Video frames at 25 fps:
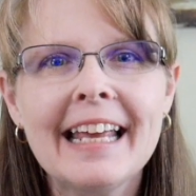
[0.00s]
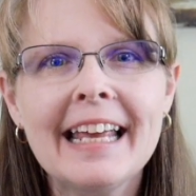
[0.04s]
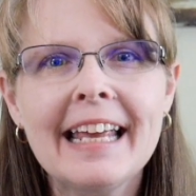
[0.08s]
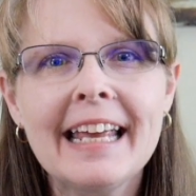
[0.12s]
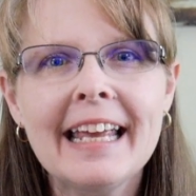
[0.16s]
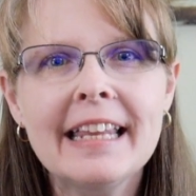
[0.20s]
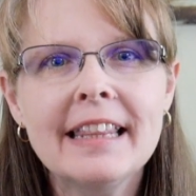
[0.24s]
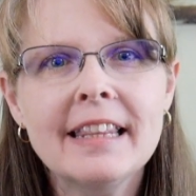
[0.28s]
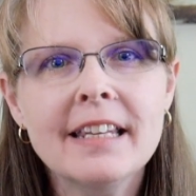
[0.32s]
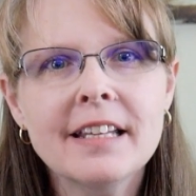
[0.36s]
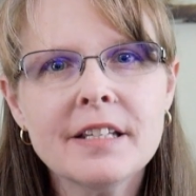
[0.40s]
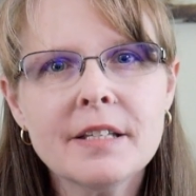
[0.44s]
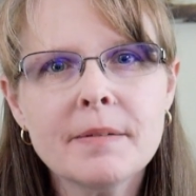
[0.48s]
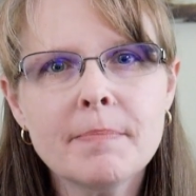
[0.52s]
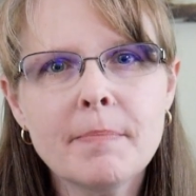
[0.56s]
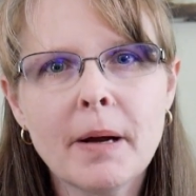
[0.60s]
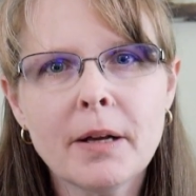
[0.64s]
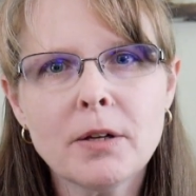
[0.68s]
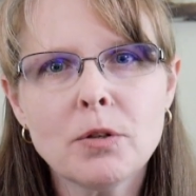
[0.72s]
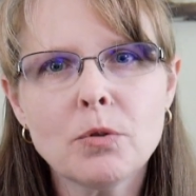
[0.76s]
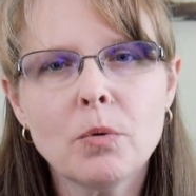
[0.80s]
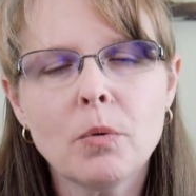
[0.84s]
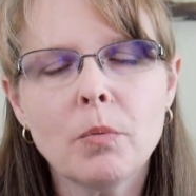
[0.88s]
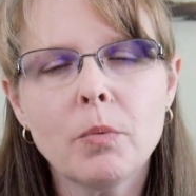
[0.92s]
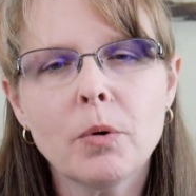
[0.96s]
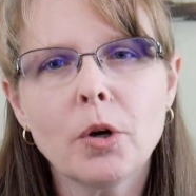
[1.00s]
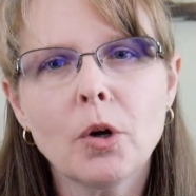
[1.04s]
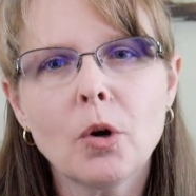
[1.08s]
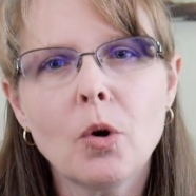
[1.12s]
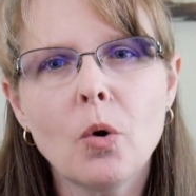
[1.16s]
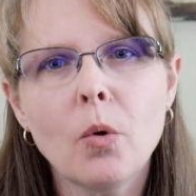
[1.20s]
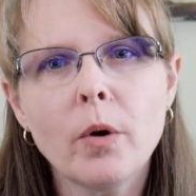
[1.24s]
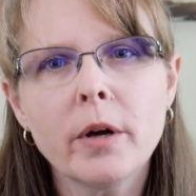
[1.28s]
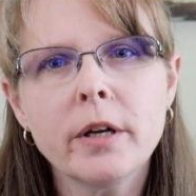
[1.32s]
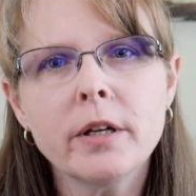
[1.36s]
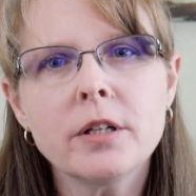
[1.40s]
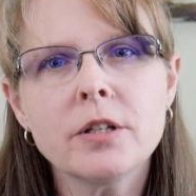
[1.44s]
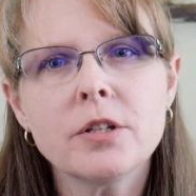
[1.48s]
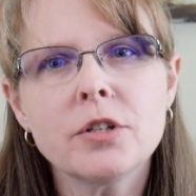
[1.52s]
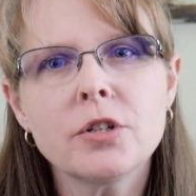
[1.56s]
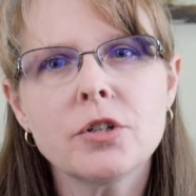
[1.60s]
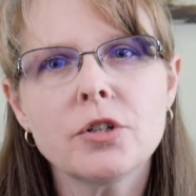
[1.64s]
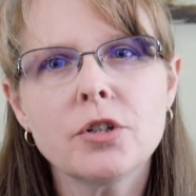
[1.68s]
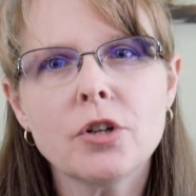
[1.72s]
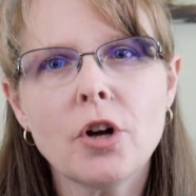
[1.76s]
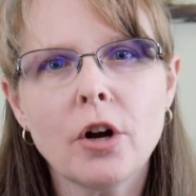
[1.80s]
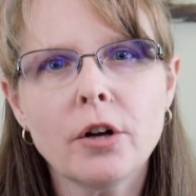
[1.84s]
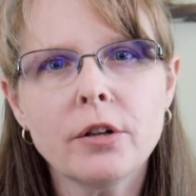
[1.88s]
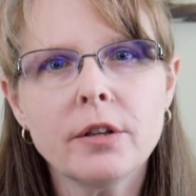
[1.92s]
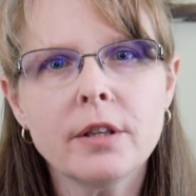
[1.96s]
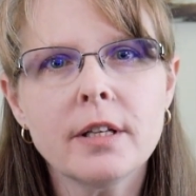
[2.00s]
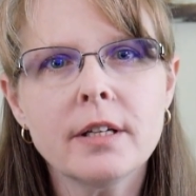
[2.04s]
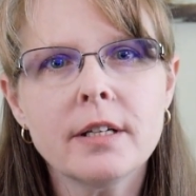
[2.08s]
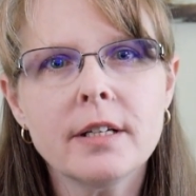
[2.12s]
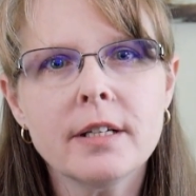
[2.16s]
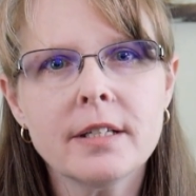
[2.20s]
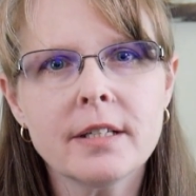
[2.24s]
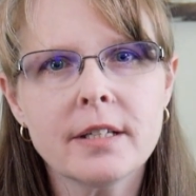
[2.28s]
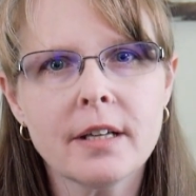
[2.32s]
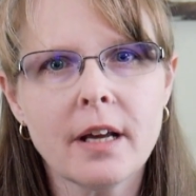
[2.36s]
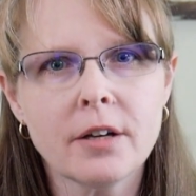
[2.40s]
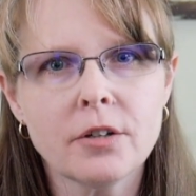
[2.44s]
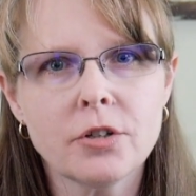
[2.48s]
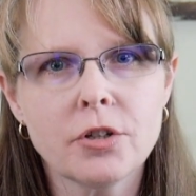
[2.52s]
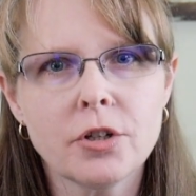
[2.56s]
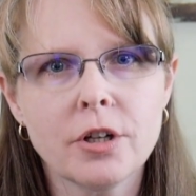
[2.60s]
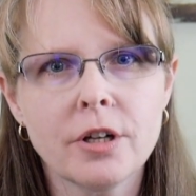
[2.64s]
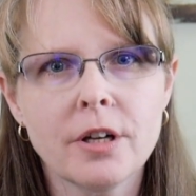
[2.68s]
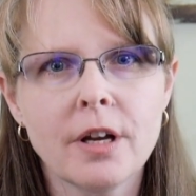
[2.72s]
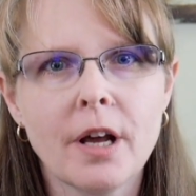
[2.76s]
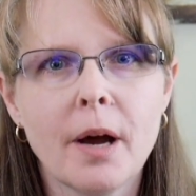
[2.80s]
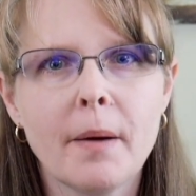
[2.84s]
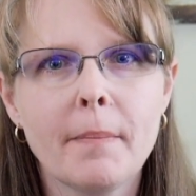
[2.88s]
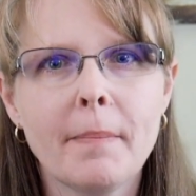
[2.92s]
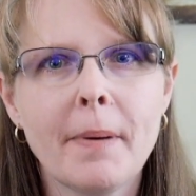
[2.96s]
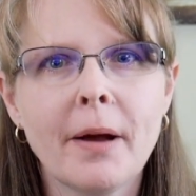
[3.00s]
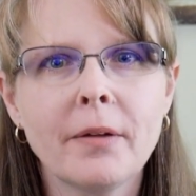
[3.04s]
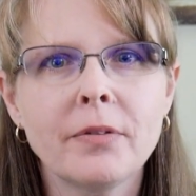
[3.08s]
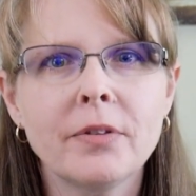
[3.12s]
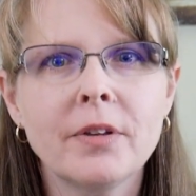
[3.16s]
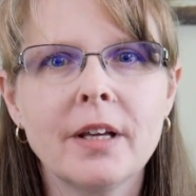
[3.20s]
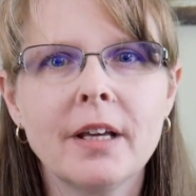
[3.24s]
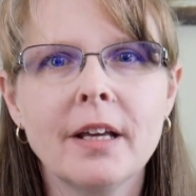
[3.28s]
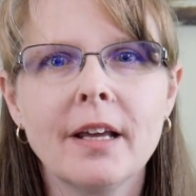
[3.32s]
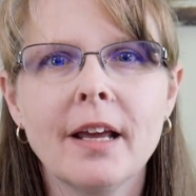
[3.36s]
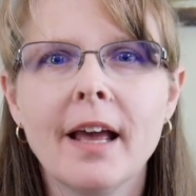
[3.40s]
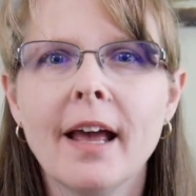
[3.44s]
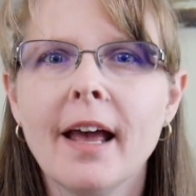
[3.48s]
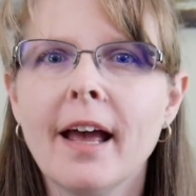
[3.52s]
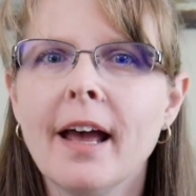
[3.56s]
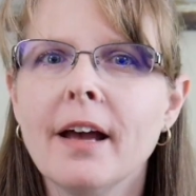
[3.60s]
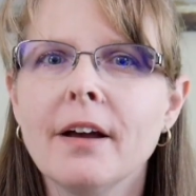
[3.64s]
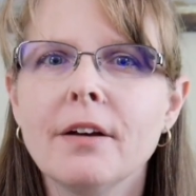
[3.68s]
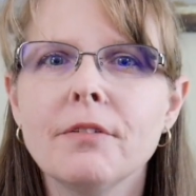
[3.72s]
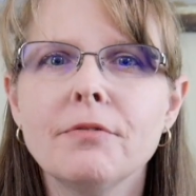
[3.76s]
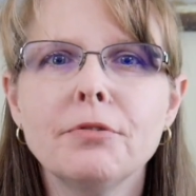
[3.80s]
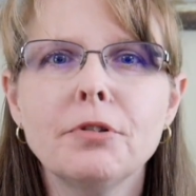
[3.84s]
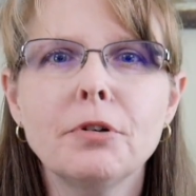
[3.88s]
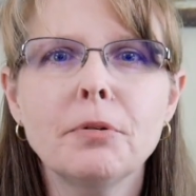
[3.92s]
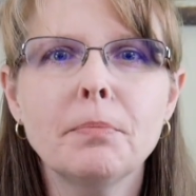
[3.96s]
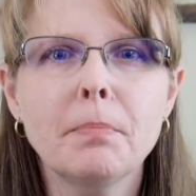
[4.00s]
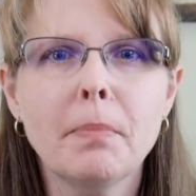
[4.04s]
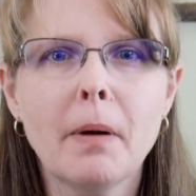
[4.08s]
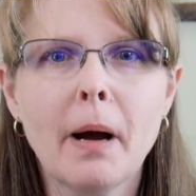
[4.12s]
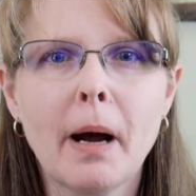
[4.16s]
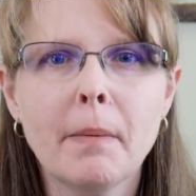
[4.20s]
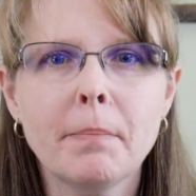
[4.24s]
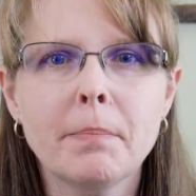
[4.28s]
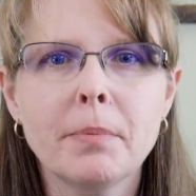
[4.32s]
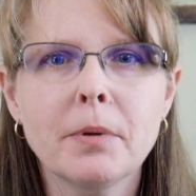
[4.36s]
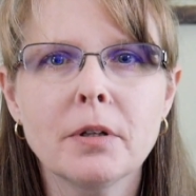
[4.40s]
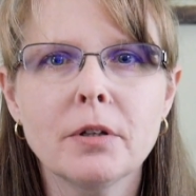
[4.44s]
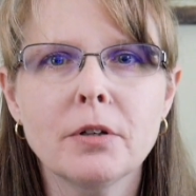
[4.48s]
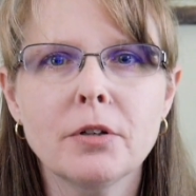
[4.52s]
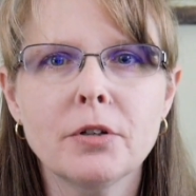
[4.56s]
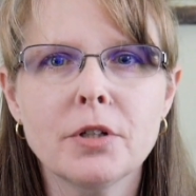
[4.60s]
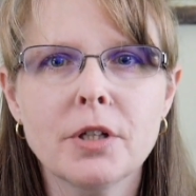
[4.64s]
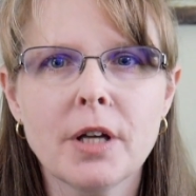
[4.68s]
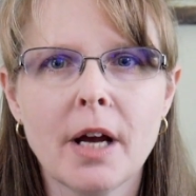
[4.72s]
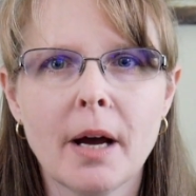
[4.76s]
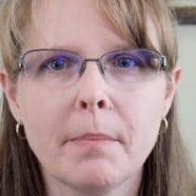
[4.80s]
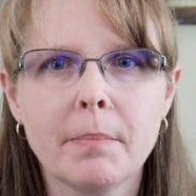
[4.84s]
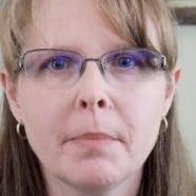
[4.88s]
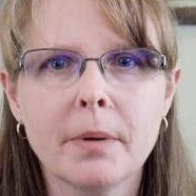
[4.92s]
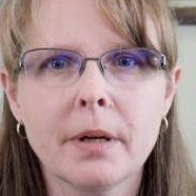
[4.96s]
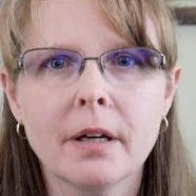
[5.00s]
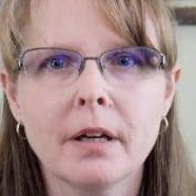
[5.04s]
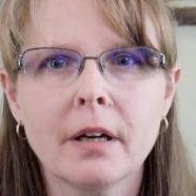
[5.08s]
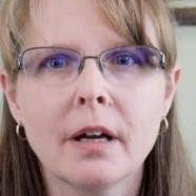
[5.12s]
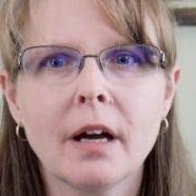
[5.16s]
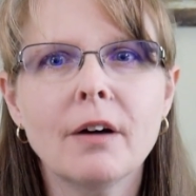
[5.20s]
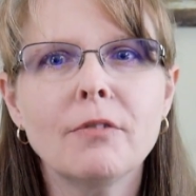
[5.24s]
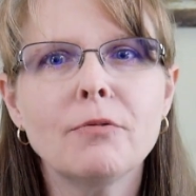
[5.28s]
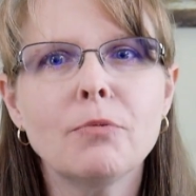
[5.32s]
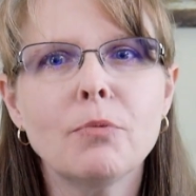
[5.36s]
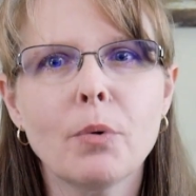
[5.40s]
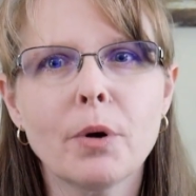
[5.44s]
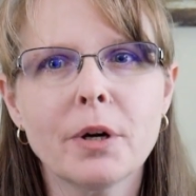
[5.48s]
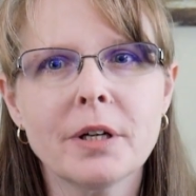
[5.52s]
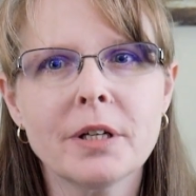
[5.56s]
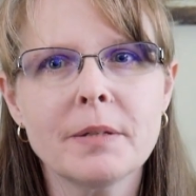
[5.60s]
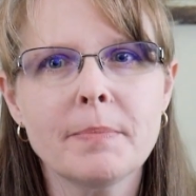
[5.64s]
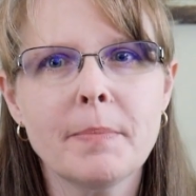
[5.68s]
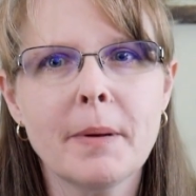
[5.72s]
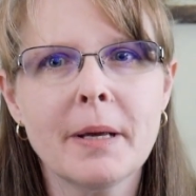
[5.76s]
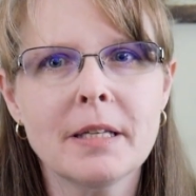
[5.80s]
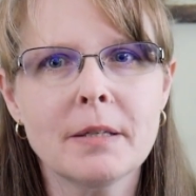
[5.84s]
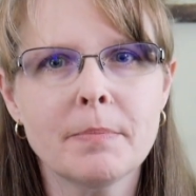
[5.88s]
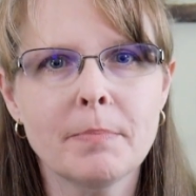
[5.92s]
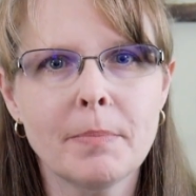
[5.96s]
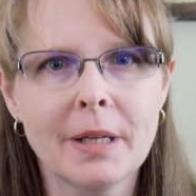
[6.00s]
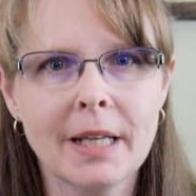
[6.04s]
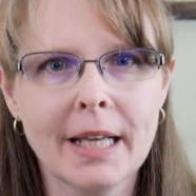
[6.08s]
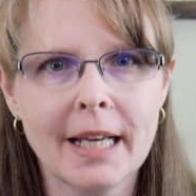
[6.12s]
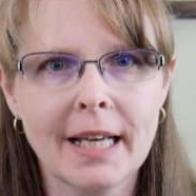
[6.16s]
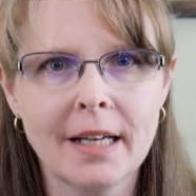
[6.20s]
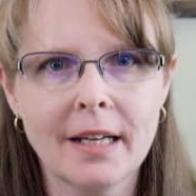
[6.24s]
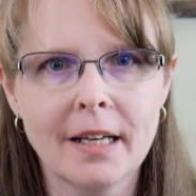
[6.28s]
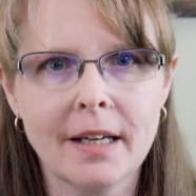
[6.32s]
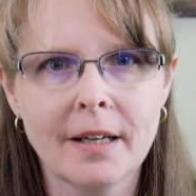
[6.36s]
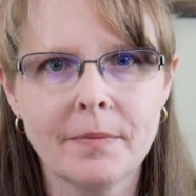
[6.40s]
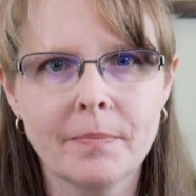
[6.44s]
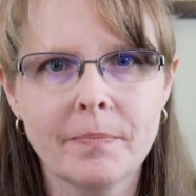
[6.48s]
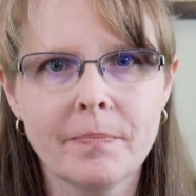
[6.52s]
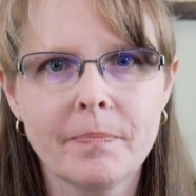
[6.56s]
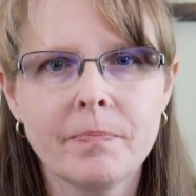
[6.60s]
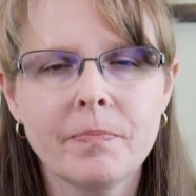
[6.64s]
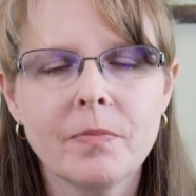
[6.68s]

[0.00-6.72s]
In this module, we're going to start the discussion about the ever-popular topic of workspace planning.